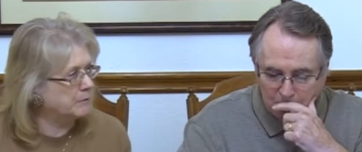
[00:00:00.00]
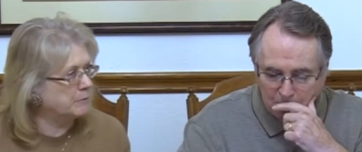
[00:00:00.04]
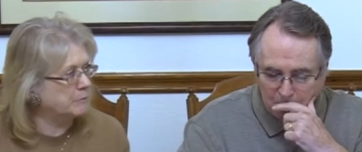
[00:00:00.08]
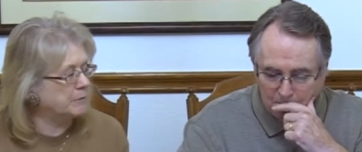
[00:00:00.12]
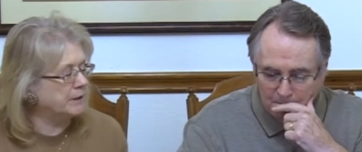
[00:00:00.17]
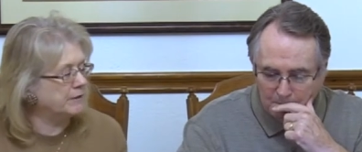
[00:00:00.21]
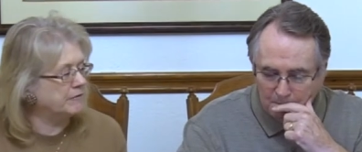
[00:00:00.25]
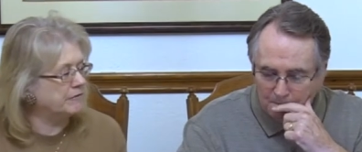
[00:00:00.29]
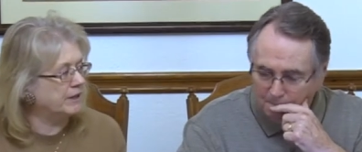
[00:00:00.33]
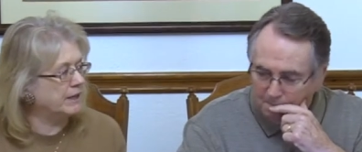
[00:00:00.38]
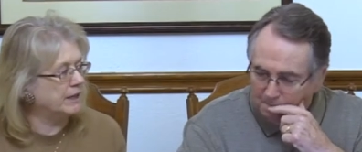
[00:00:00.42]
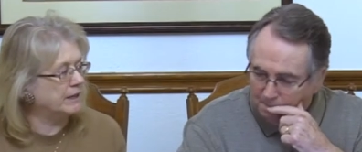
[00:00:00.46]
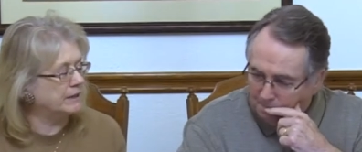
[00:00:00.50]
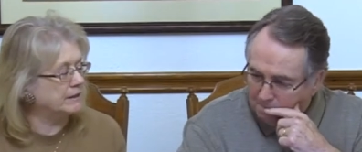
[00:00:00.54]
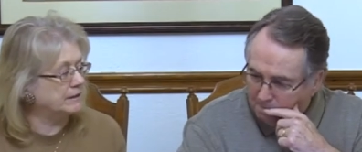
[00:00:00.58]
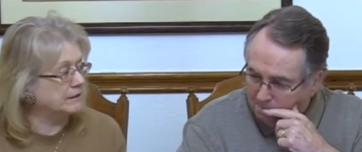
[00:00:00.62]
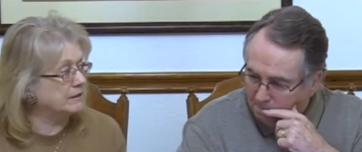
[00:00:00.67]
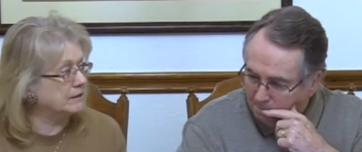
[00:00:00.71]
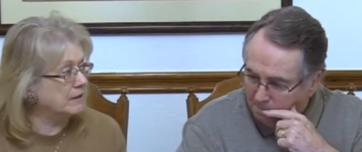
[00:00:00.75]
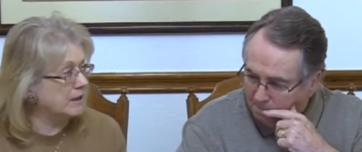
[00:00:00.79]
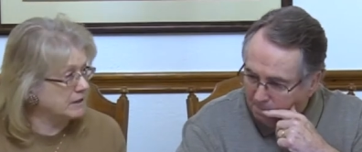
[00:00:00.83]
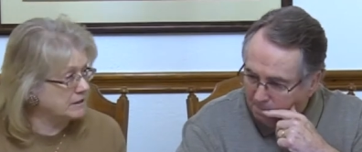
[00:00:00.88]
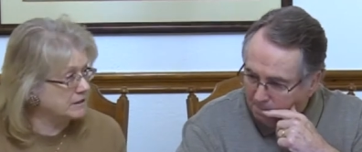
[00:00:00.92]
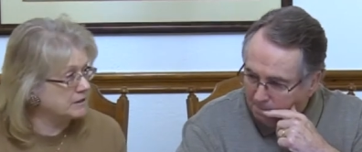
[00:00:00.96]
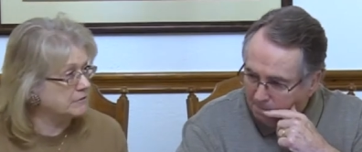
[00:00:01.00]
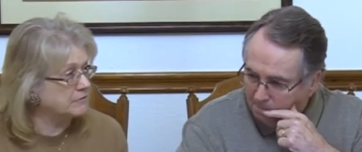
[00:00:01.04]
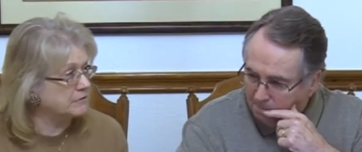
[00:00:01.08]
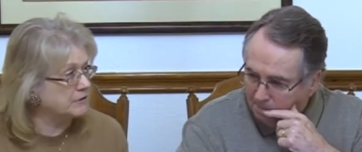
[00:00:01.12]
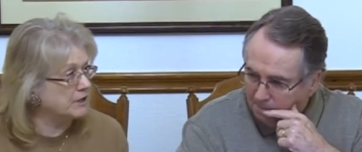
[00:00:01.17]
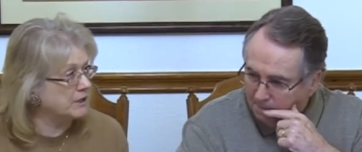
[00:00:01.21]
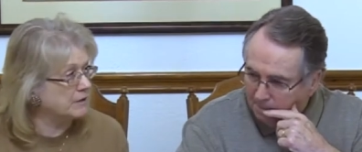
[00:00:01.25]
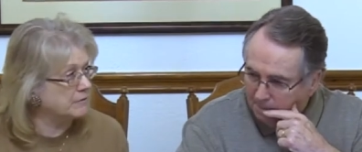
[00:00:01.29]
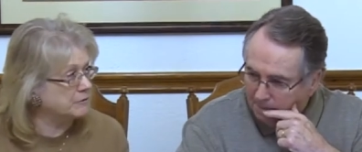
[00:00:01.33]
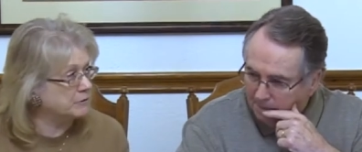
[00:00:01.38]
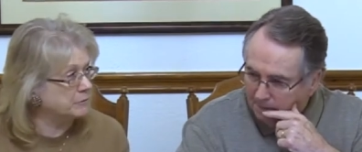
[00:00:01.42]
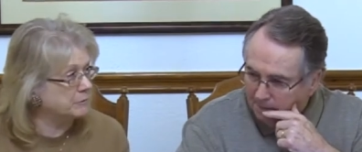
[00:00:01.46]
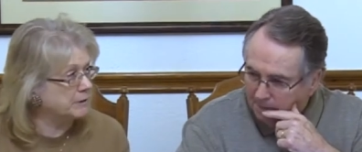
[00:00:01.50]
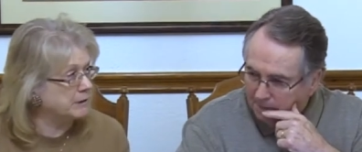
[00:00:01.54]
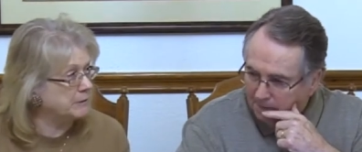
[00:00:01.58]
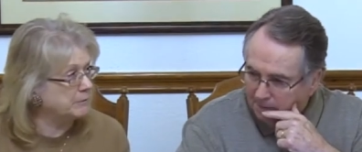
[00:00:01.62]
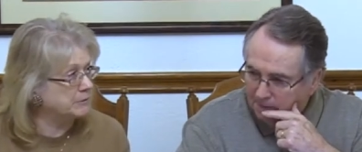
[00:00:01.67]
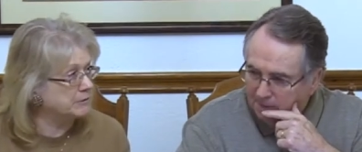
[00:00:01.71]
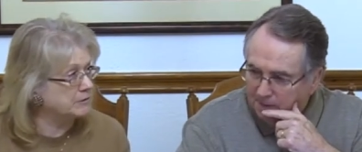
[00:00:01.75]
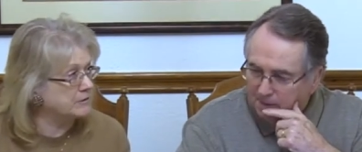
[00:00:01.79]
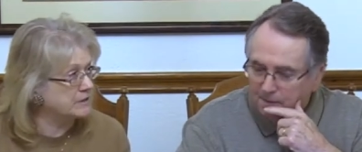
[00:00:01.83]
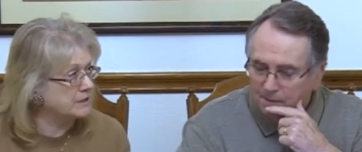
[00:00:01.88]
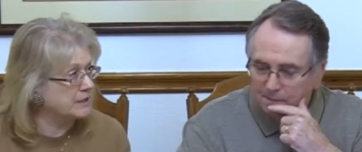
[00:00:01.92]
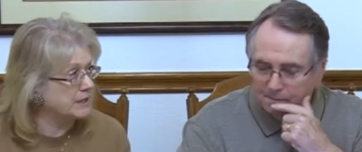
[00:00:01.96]
Speaker 1: we've had lots of times
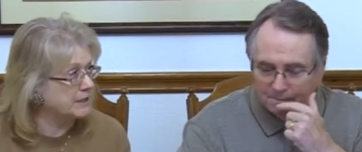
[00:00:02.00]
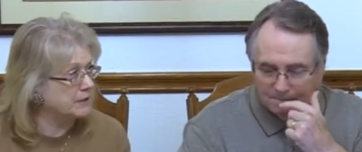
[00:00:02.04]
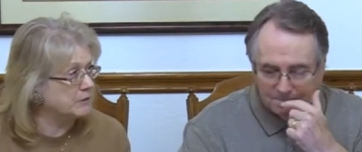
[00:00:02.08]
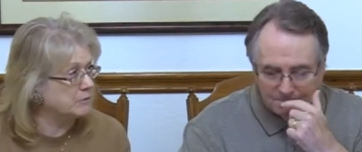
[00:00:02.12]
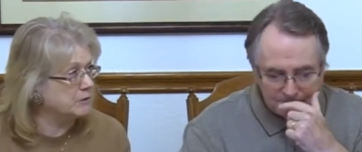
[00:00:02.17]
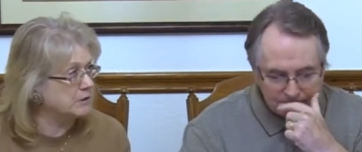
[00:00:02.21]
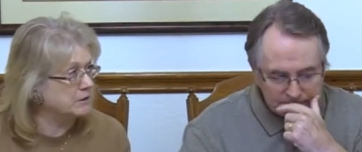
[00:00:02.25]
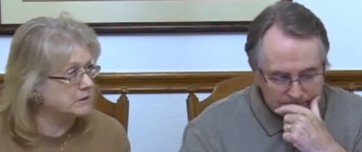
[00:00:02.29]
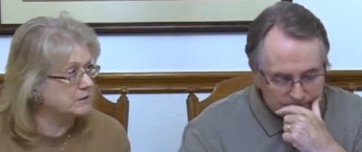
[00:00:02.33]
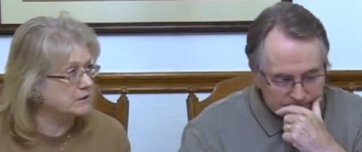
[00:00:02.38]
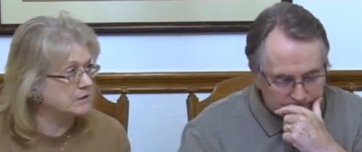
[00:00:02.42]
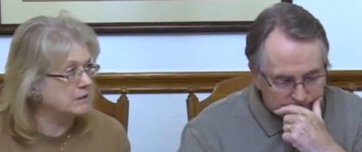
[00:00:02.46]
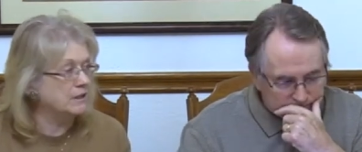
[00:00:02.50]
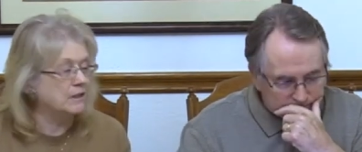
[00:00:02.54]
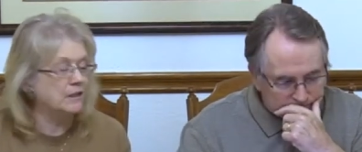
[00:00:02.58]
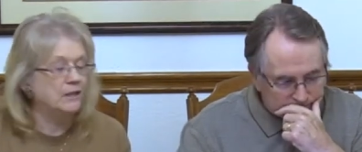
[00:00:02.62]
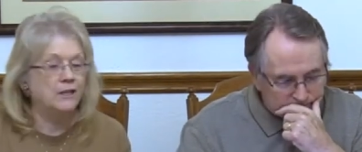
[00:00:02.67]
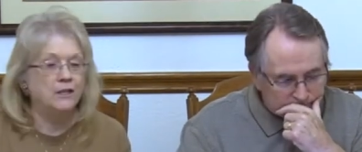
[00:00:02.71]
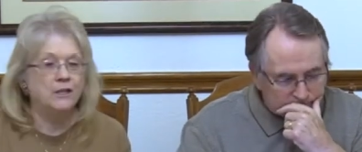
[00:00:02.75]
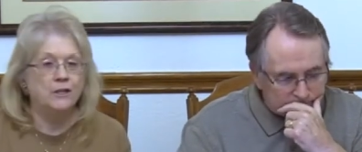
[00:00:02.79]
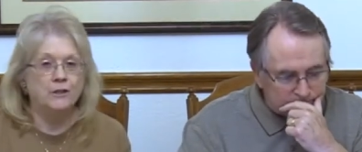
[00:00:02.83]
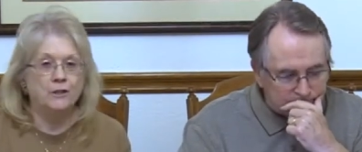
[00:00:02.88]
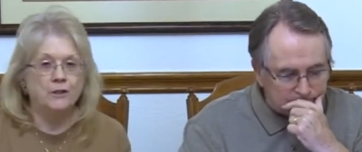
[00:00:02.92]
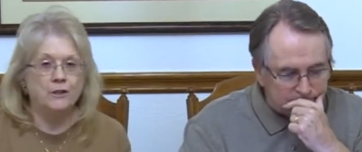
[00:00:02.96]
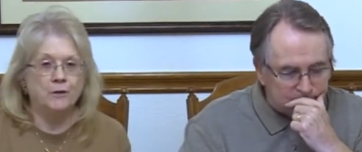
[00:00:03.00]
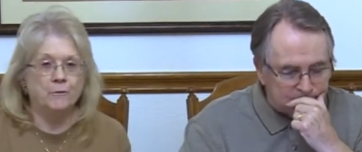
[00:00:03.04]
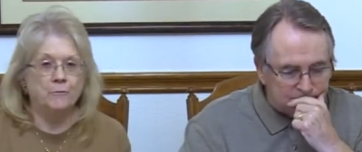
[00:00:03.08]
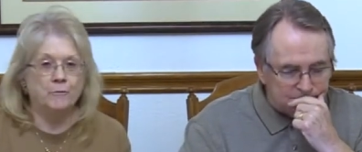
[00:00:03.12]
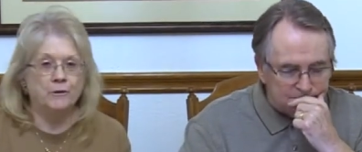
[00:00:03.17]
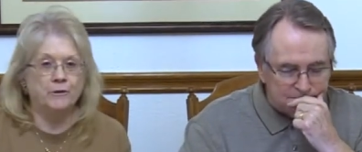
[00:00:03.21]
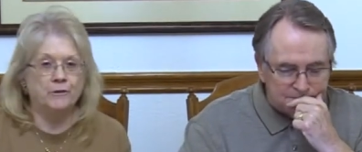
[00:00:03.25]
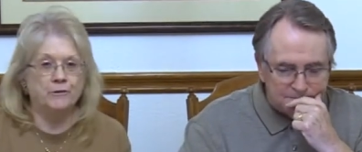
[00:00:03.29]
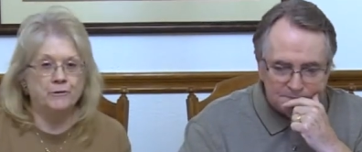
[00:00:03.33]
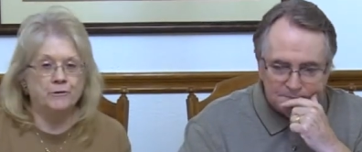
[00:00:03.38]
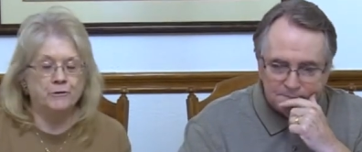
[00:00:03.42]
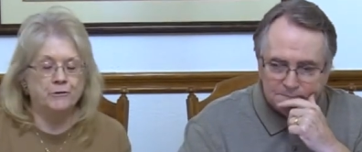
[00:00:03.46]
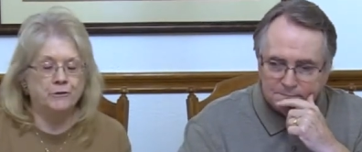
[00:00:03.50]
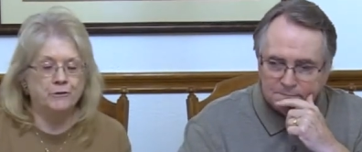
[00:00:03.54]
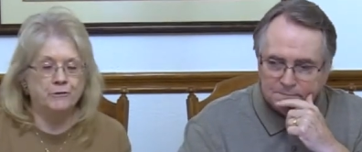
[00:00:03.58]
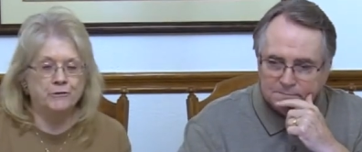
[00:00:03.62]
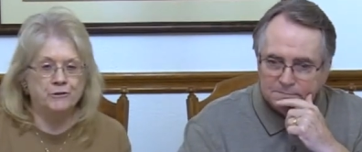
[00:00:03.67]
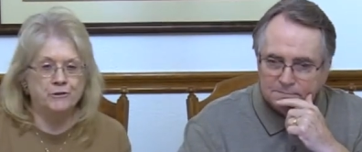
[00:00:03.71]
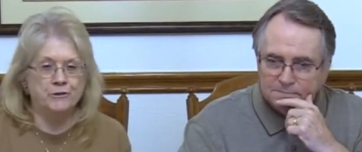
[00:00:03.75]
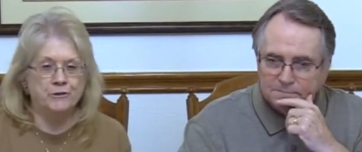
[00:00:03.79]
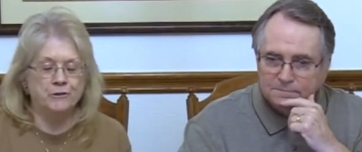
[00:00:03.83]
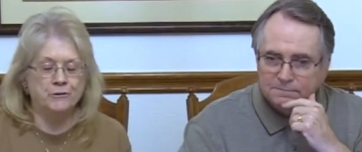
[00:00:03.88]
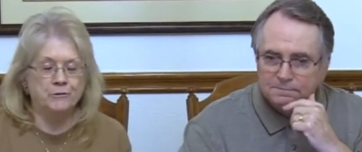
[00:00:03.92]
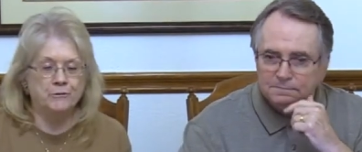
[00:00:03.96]
people say to us, we're,
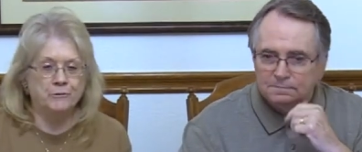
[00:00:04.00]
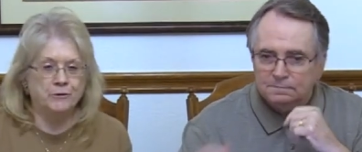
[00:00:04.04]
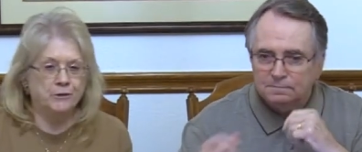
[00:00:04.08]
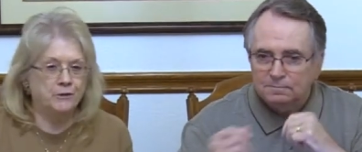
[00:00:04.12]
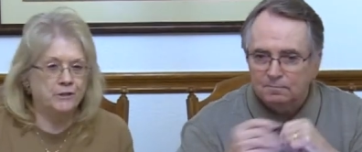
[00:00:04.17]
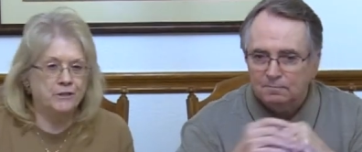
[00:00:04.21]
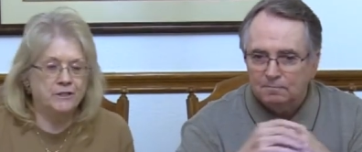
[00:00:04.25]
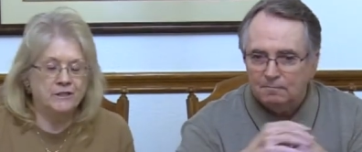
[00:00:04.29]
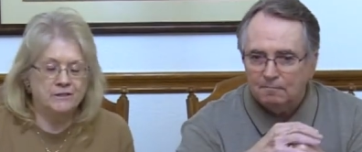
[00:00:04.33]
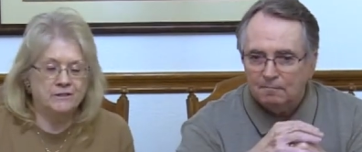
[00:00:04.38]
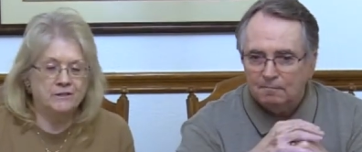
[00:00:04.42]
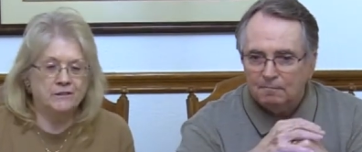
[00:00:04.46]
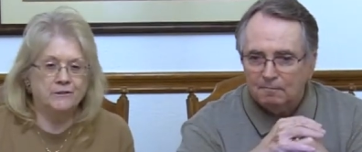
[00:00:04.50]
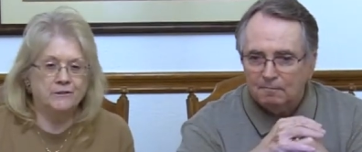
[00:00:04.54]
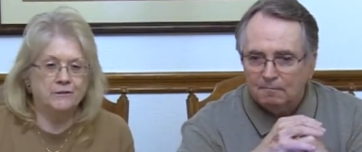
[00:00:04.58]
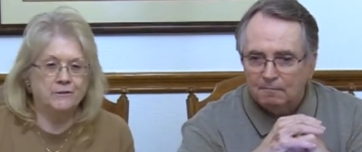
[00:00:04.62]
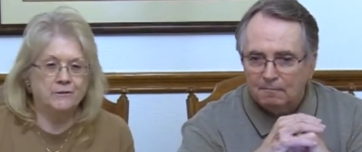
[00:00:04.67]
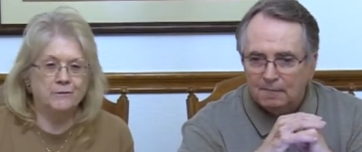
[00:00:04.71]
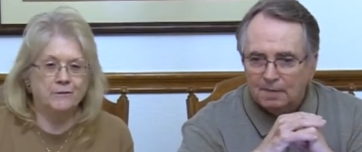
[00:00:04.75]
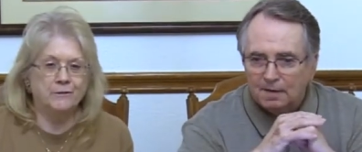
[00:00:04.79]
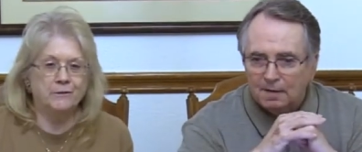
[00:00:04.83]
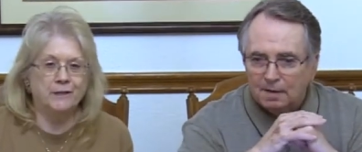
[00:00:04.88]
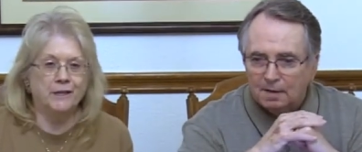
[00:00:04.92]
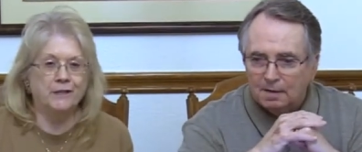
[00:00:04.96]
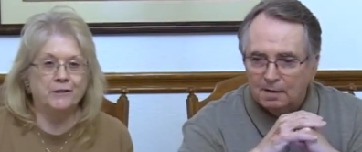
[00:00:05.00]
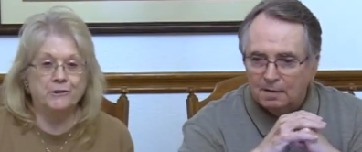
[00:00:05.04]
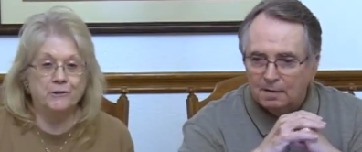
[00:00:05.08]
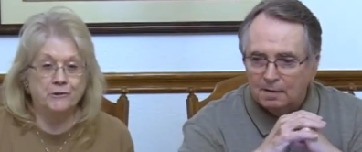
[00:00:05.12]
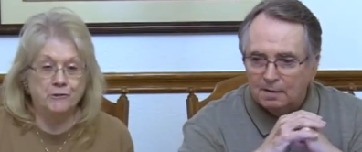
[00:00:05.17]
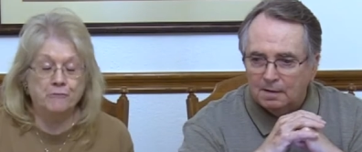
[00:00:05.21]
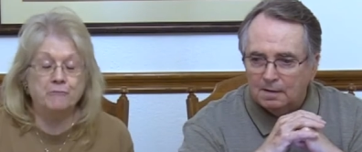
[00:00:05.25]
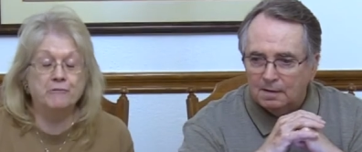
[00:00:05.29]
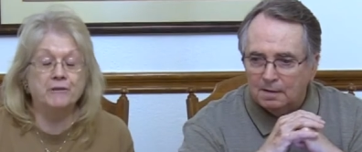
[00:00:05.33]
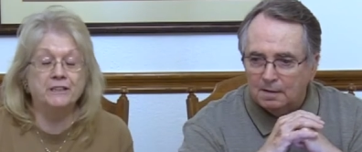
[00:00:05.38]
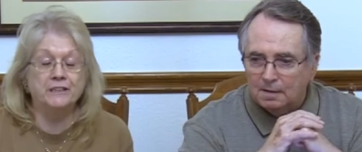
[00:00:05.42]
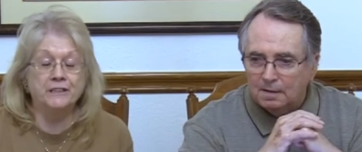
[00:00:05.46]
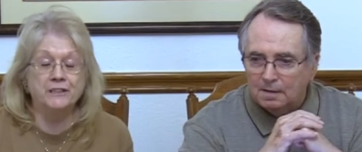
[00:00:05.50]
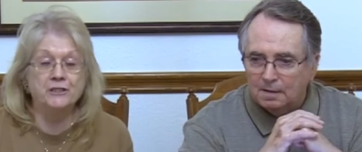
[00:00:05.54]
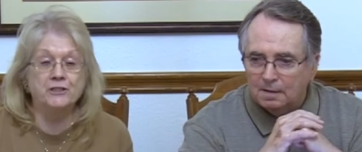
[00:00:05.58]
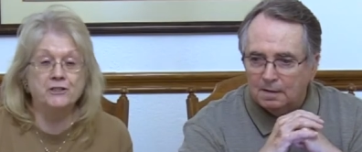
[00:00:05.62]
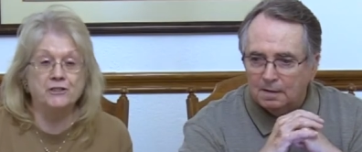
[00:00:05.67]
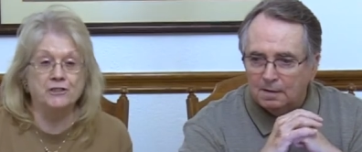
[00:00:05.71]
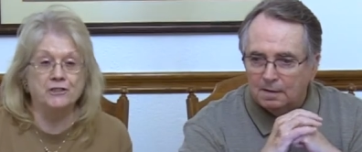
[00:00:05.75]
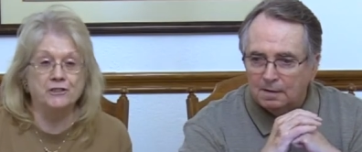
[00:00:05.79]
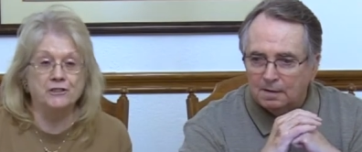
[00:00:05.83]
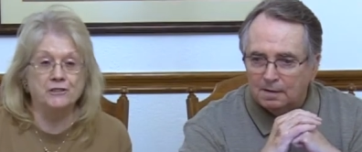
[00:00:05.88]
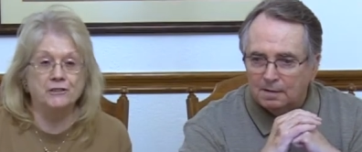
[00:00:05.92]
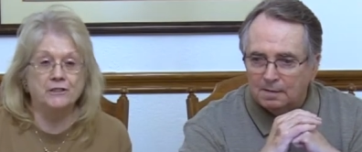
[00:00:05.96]
you're so, you're
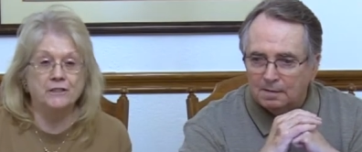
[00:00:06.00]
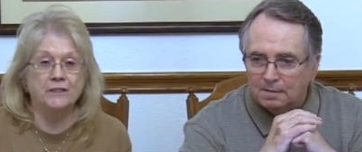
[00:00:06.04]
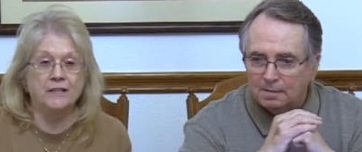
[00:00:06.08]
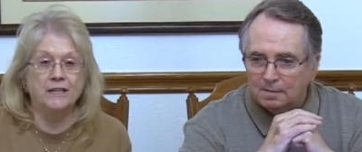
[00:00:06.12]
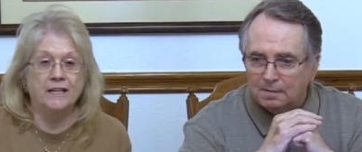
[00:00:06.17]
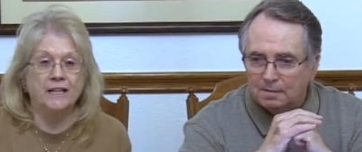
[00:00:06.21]
religious.